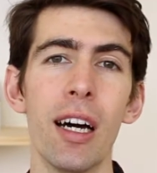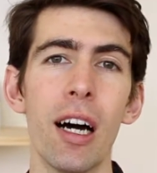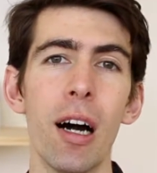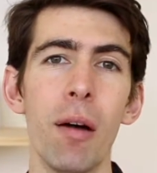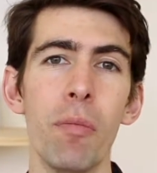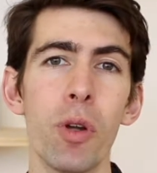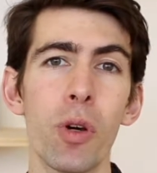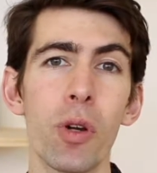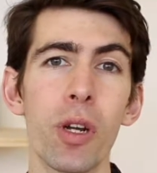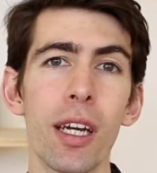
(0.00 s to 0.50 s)

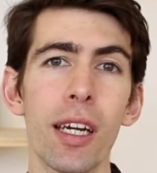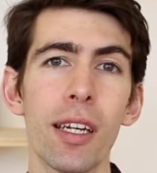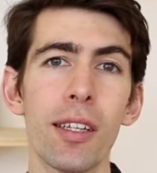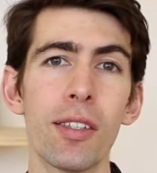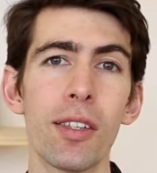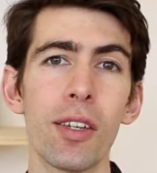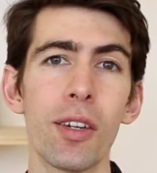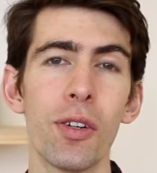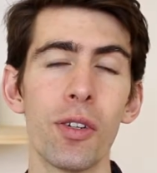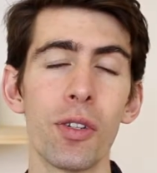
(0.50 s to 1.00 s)
I'm not
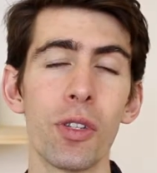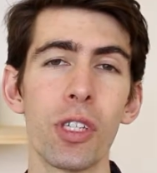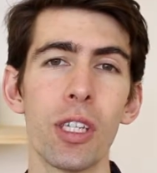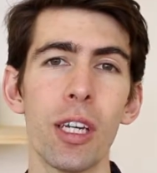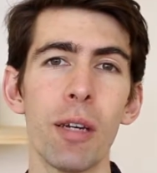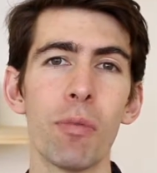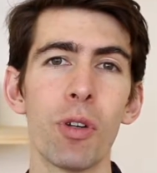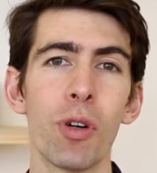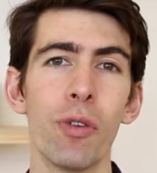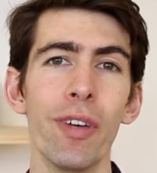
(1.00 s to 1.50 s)
against the
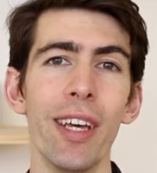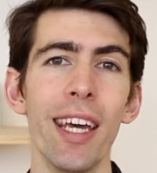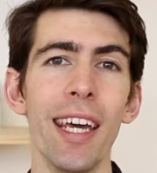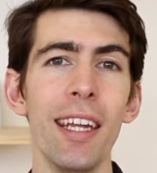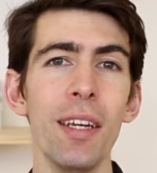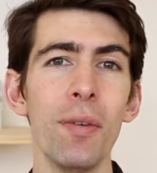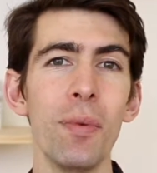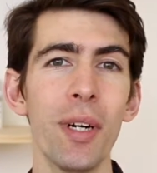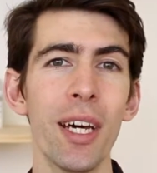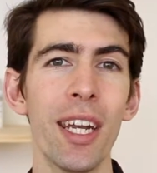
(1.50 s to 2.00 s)
concept of
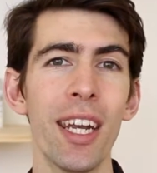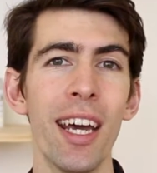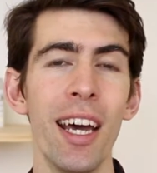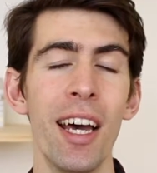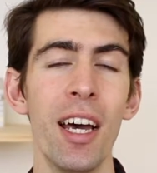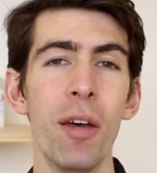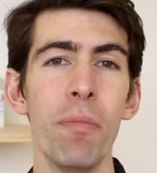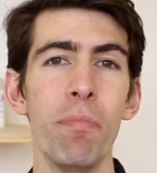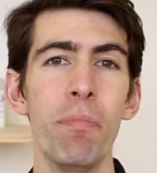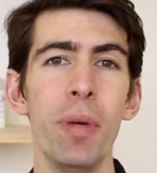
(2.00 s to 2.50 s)
anyone
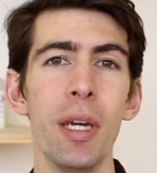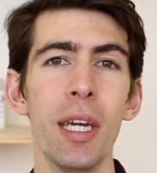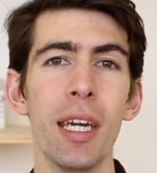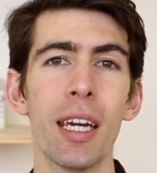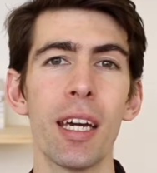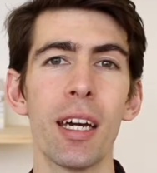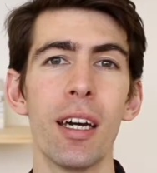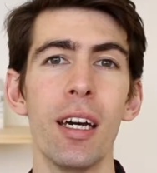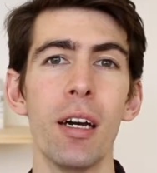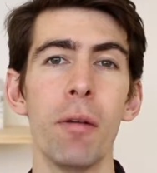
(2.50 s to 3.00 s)

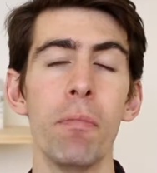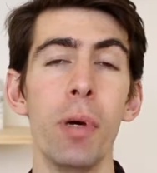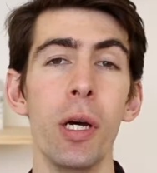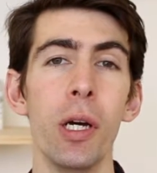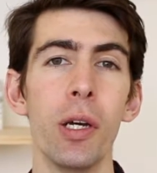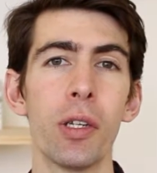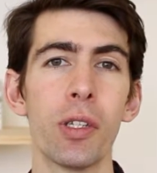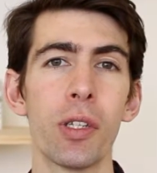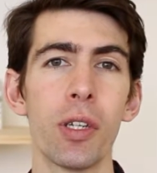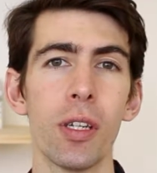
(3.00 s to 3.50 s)
being
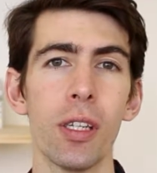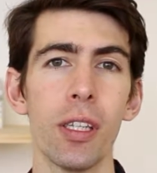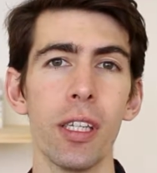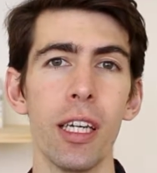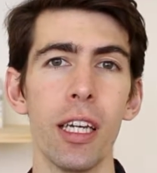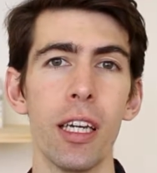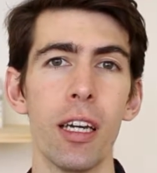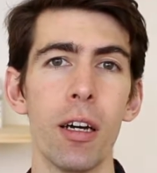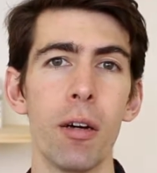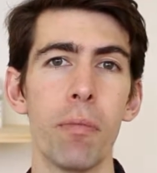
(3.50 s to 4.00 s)

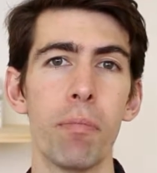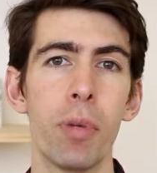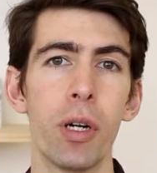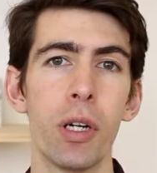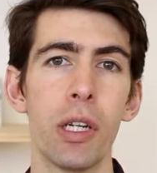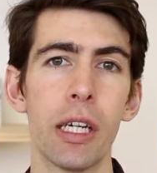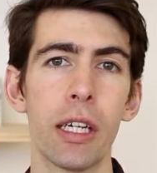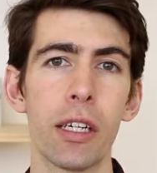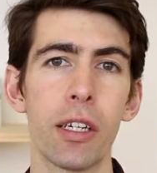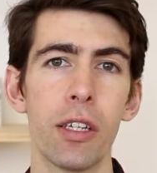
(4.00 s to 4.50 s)
personally
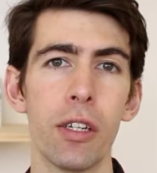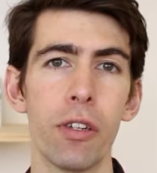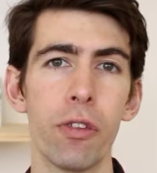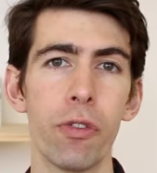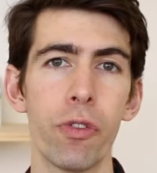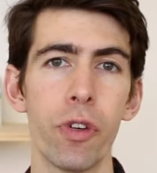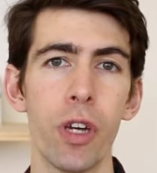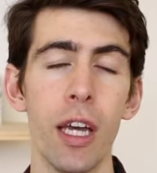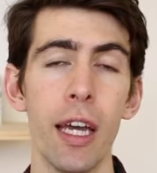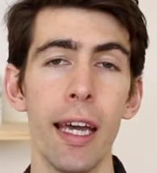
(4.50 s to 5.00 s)
productive.
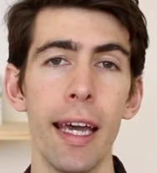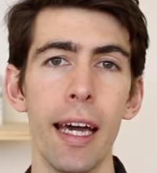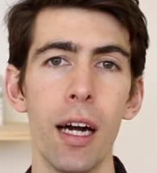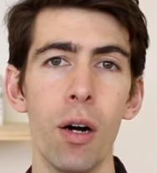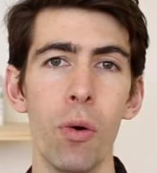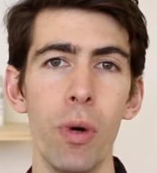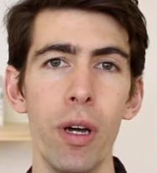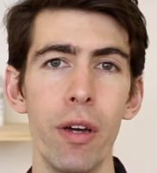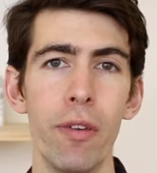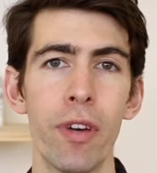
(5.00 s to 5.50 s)

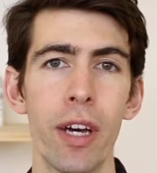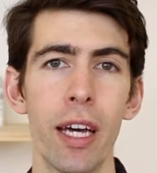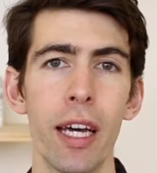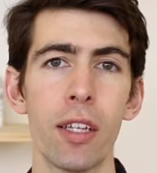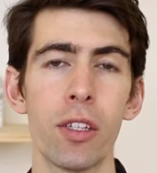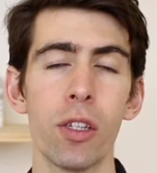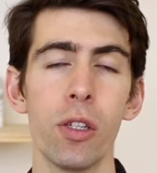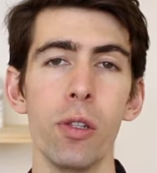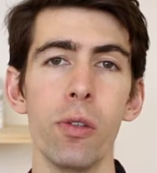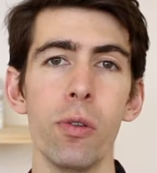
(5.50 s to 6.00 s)
However,
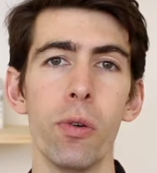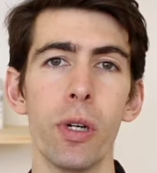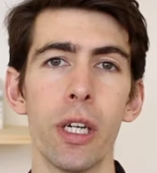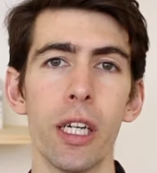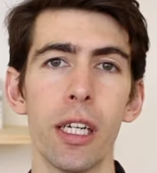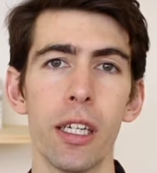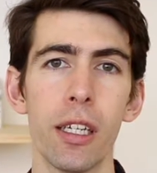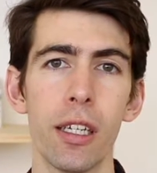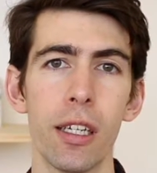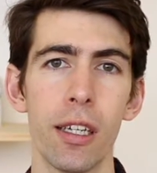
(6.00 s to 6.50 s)
as a
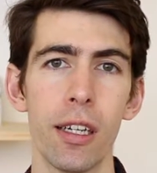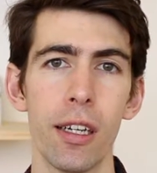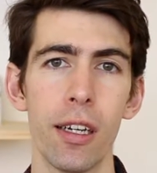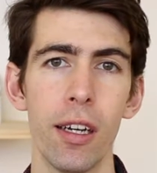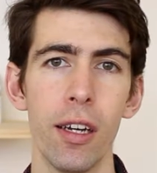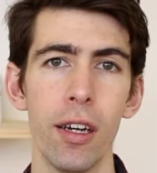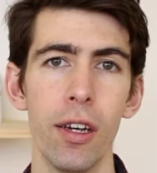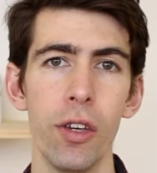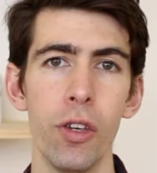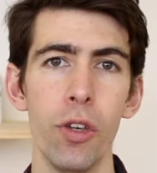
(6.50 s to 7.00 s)
lawyer,
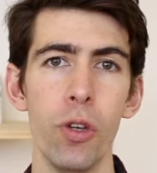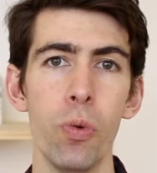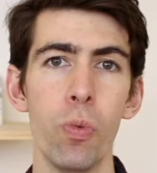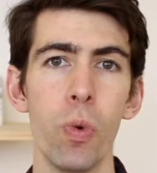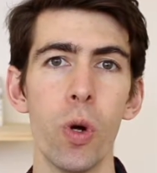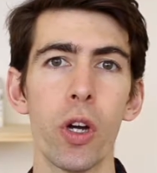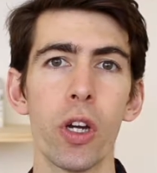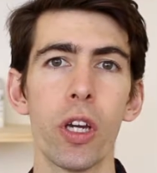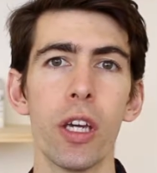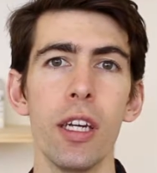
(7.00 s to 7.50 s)
you
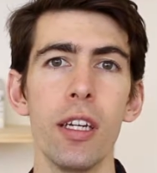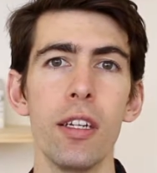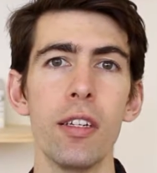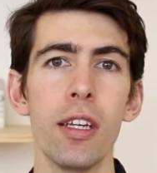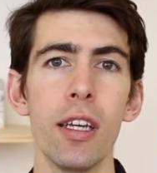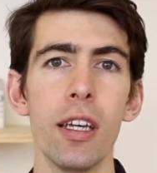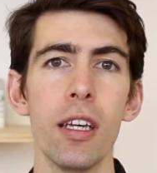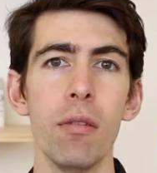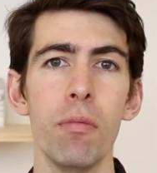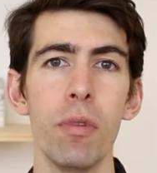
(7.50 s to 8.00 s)
work in a
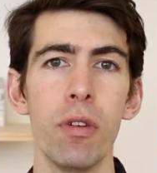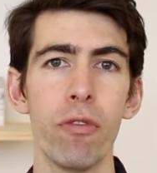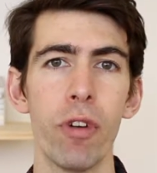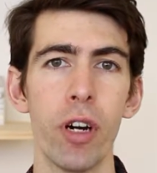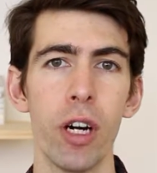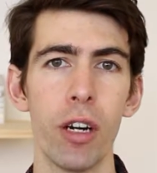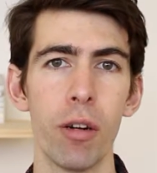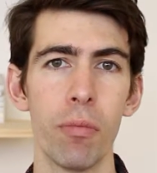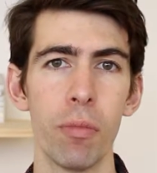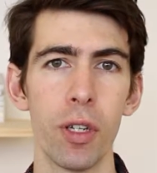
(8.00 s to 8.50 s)
team
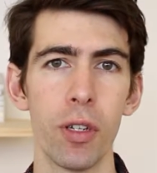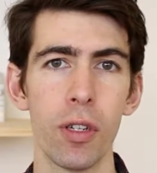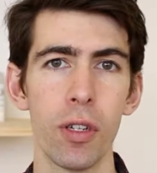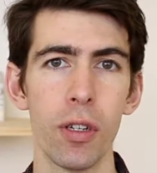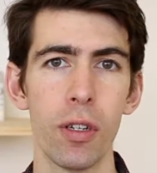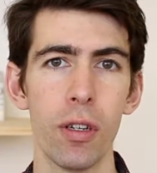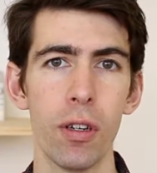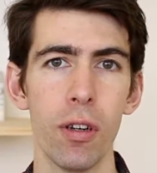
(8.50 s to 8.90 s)
environment.